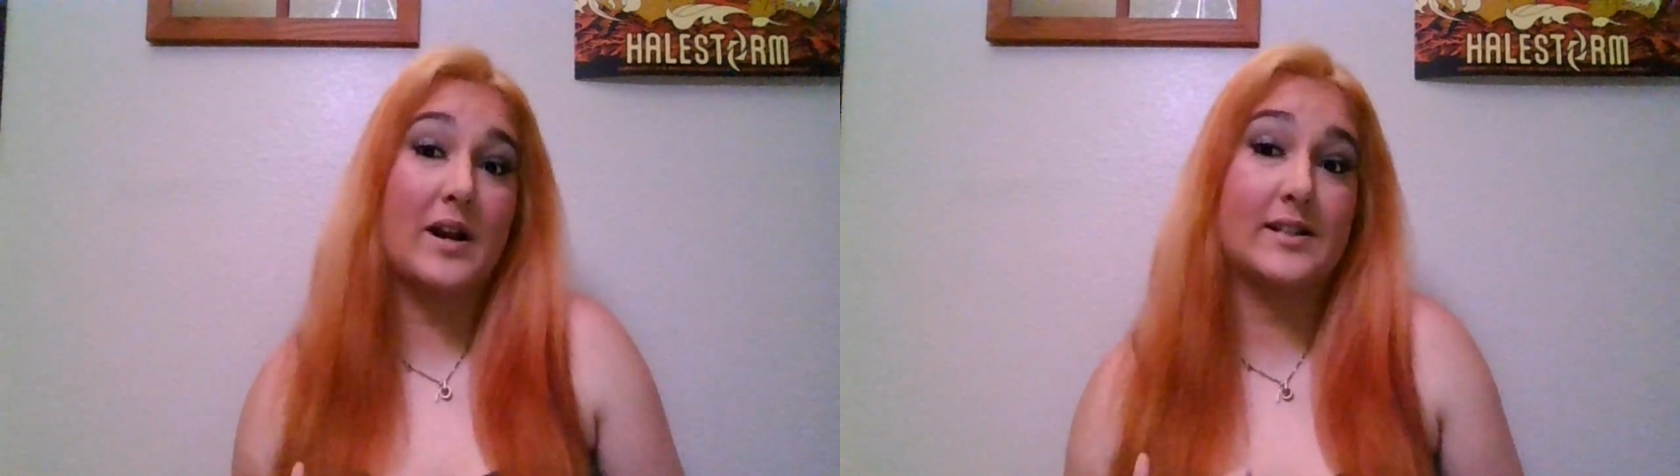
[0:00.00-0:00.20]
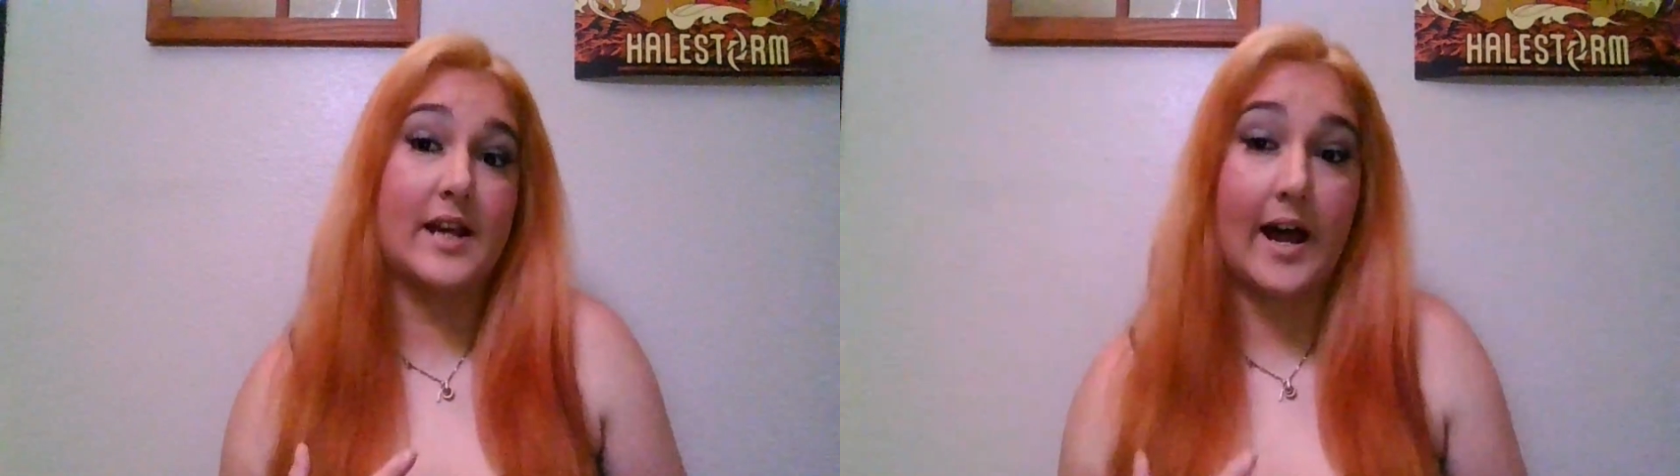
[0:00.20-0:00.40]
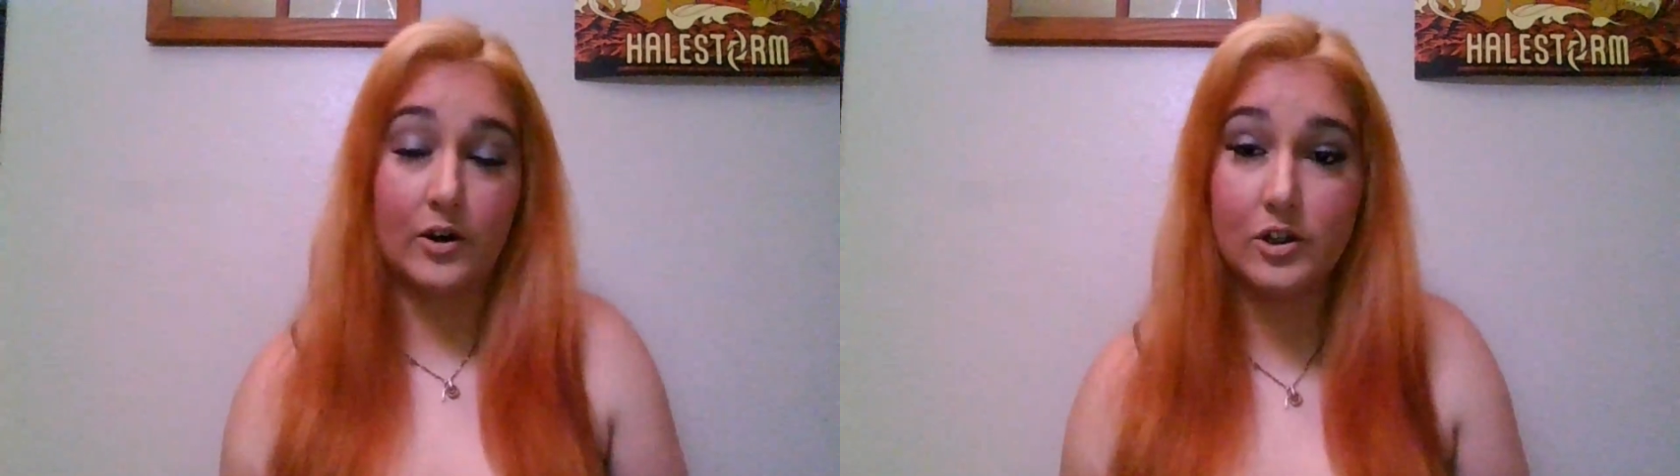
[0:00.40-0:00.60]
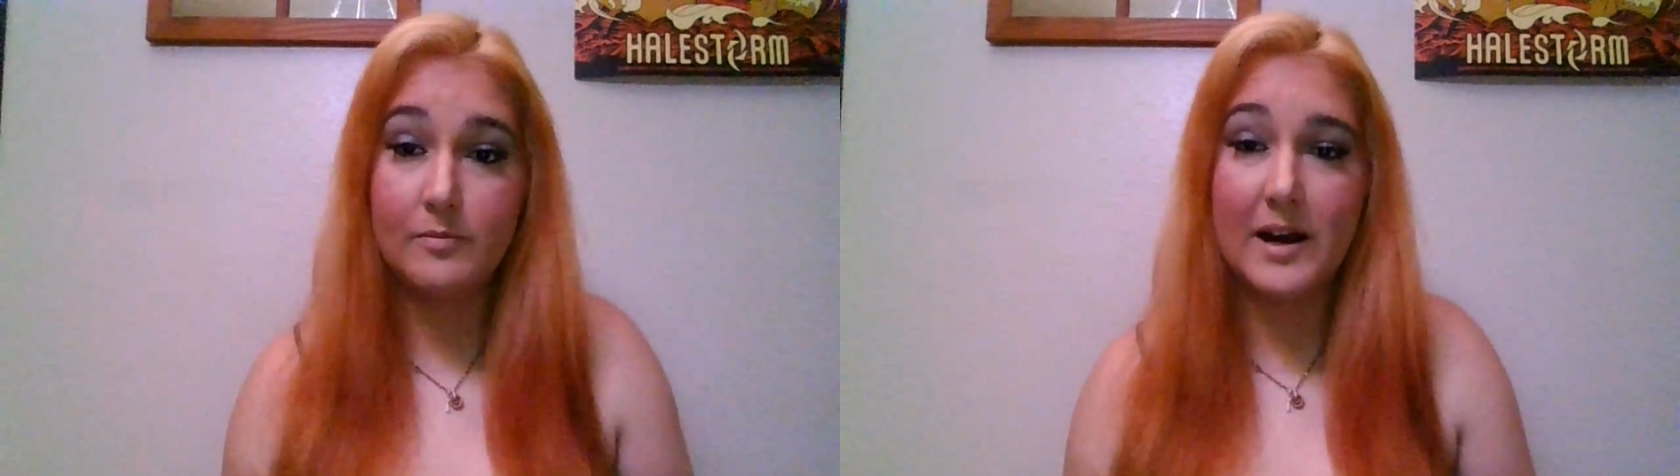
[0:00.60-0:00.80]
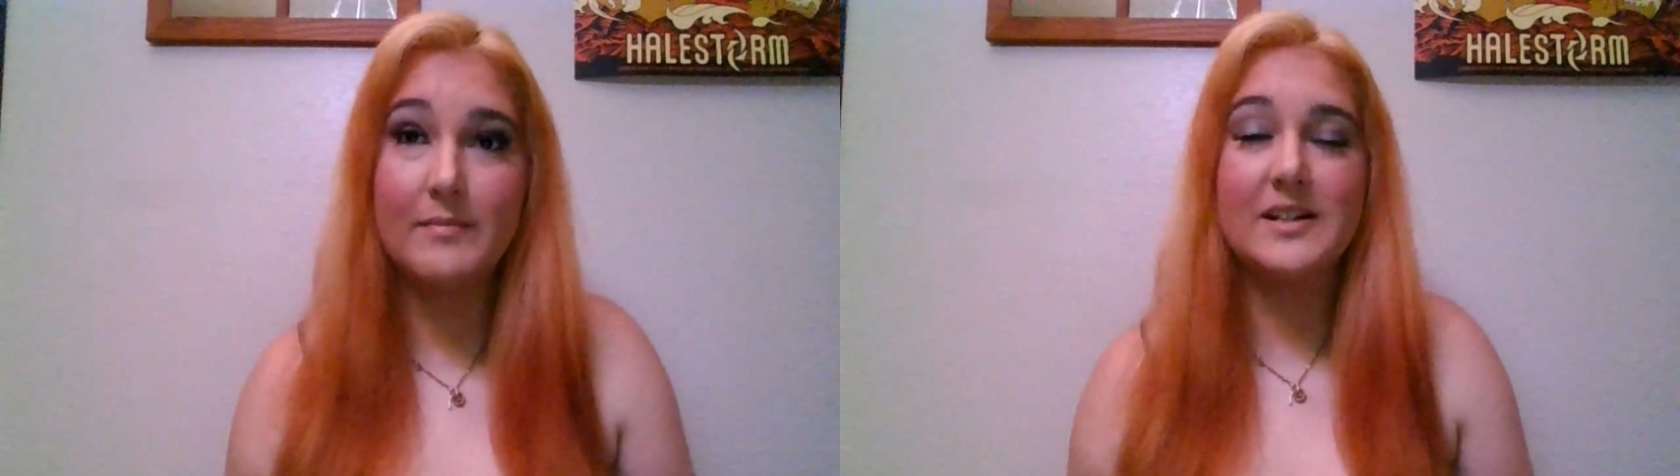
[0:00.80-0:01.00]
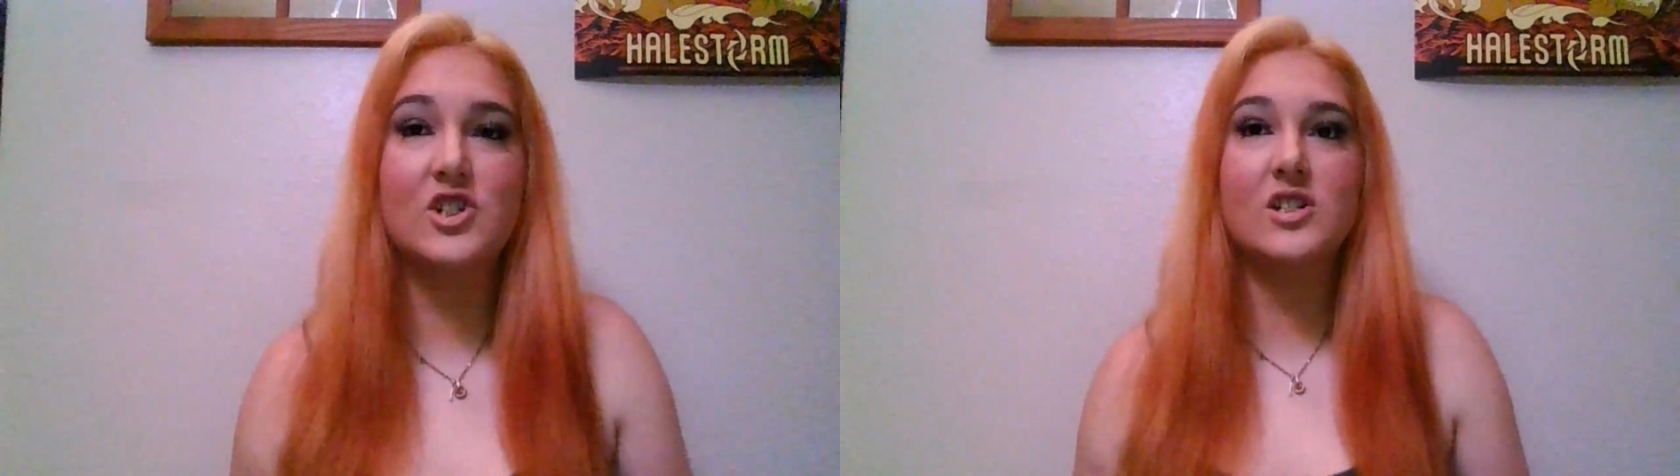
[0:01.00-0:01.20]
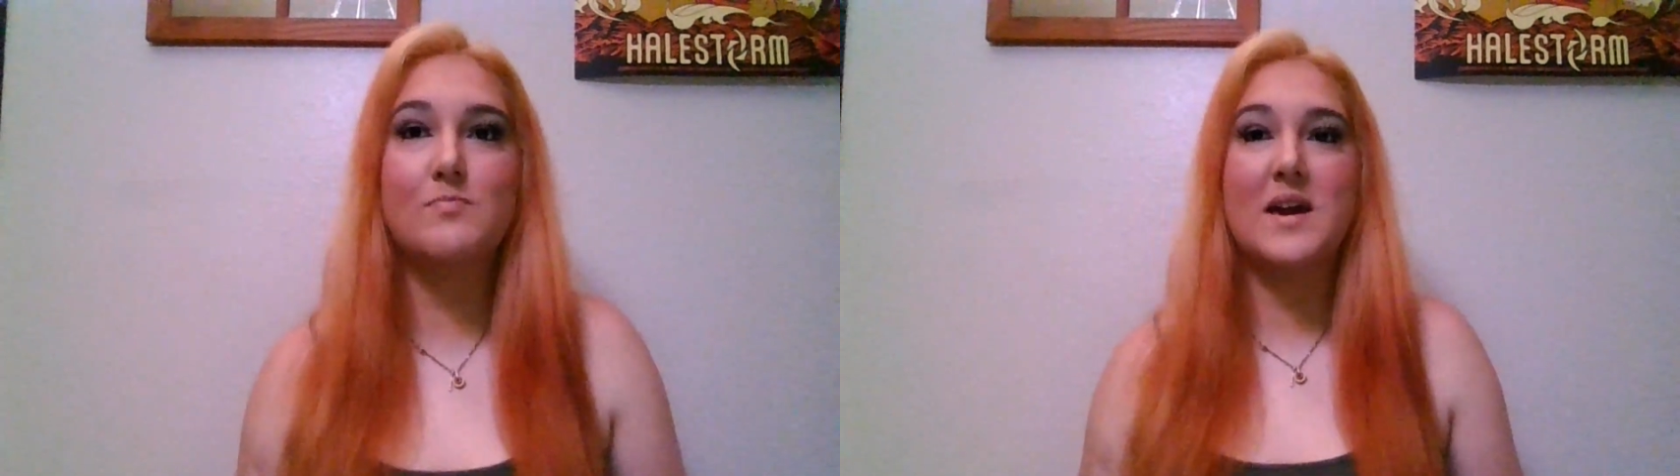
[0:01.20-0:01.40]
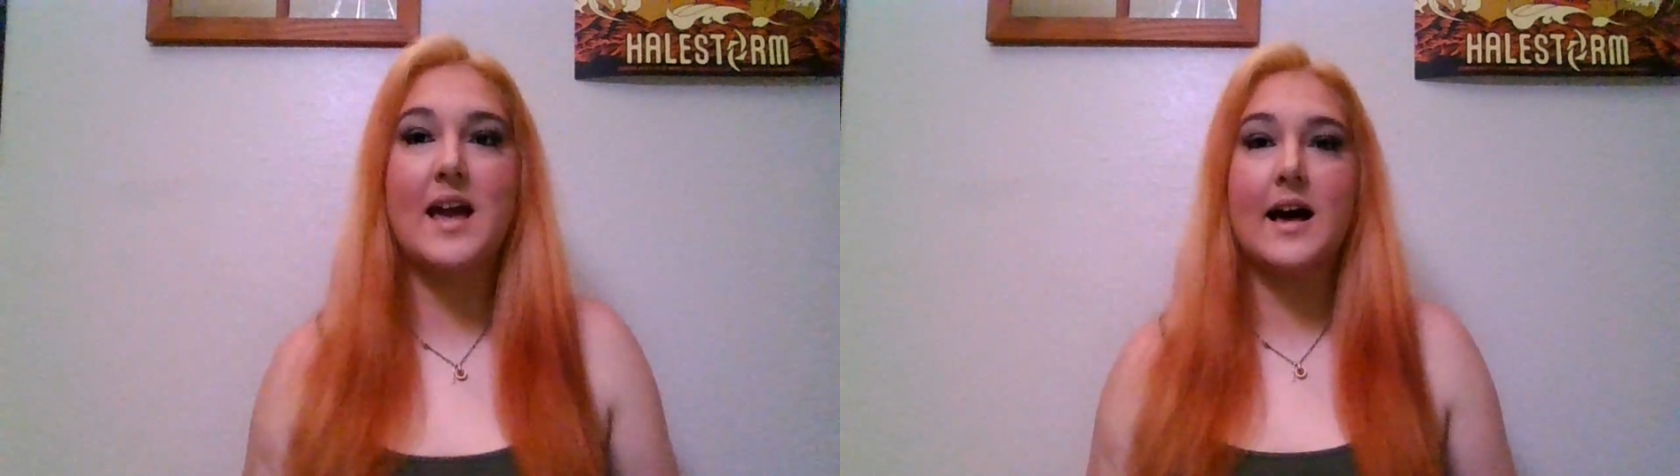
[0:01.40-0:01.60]
tell you about them. It's just
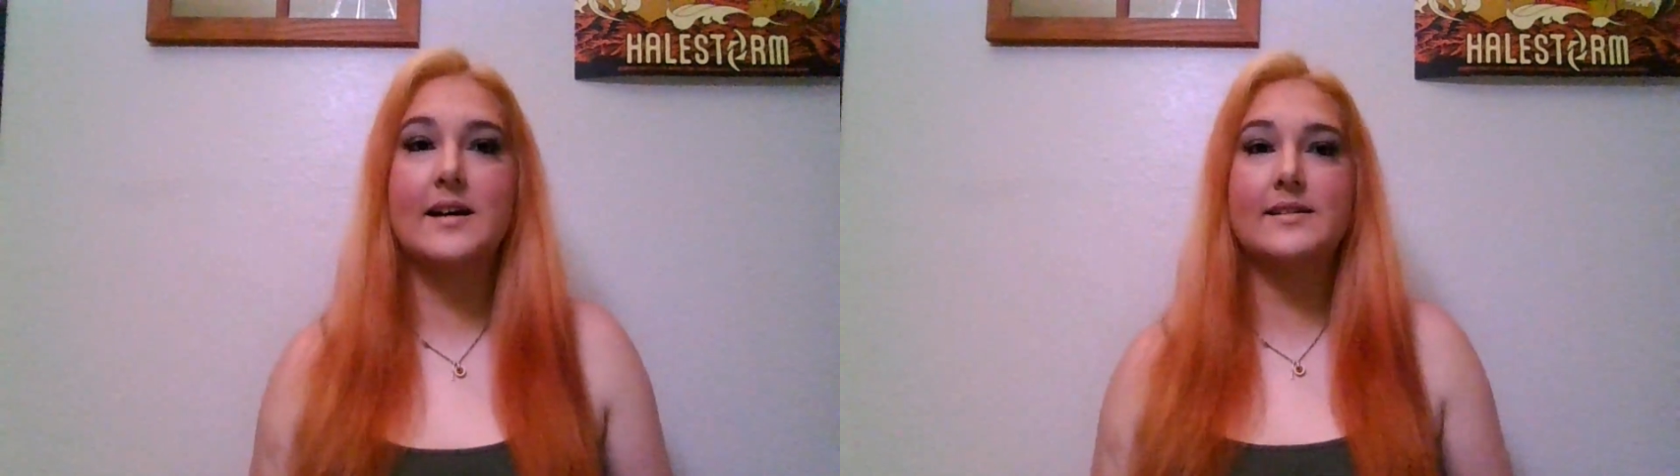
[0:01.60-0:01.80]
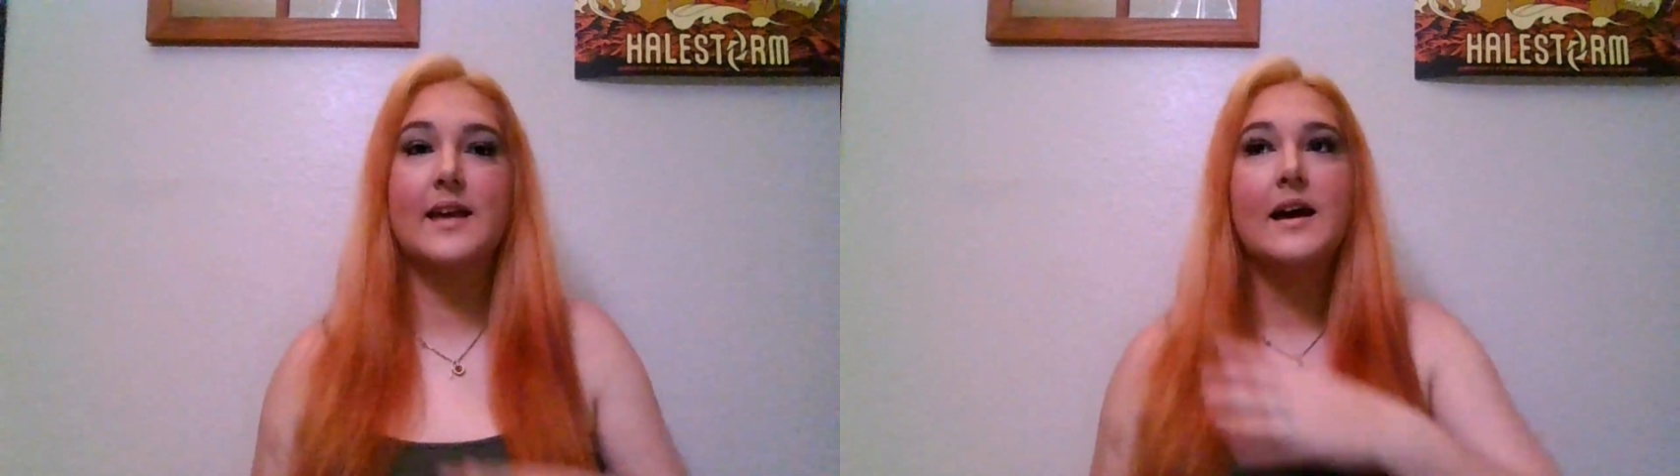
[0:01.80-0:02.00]
because